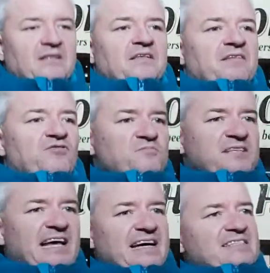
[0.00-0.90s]
I've come
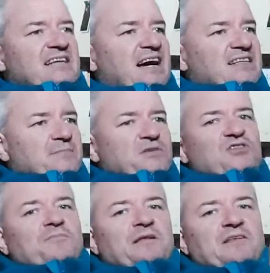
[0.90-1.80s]
to the outside
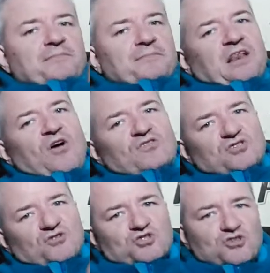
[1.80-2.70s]
and my lock's
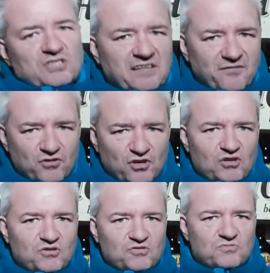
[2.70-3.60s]
not shut. I thought,
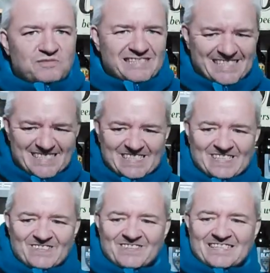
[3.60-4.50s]
you
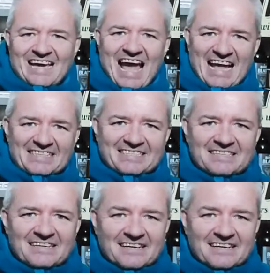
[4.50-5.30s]
little get.